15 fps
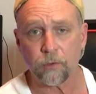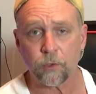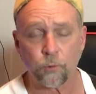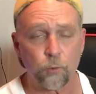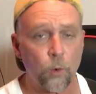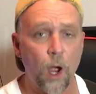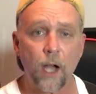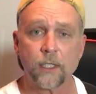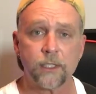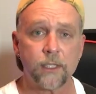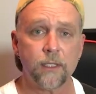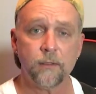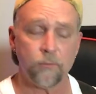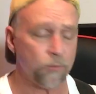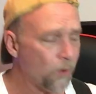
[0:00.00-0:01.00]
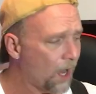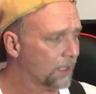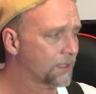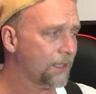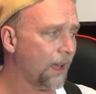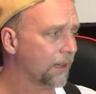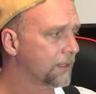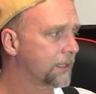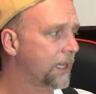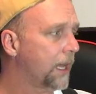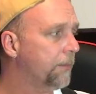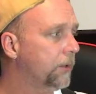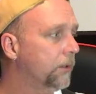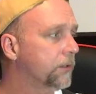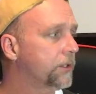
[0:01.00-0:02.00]
It's rock solid
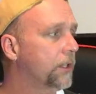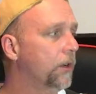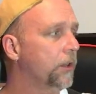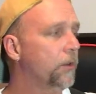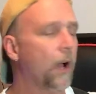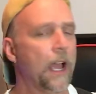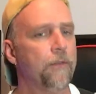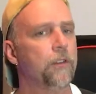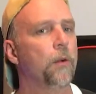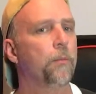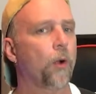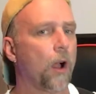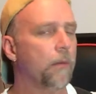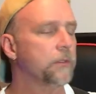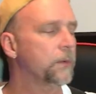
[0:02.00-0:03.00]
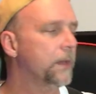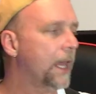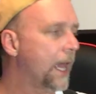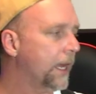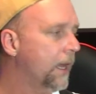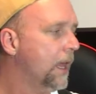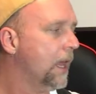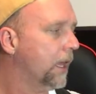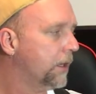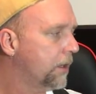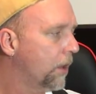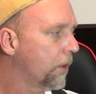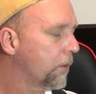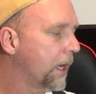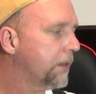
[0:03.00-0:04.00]
stable, so you'll have no problems with that.
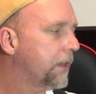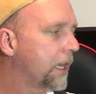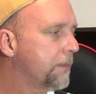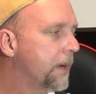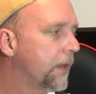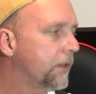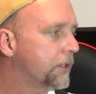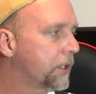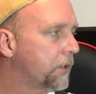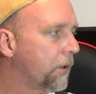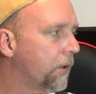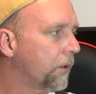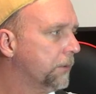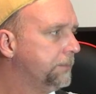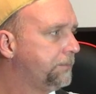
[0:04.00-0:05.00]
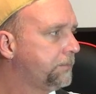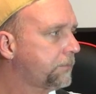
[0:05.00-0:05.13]
Another great thing about this guitar,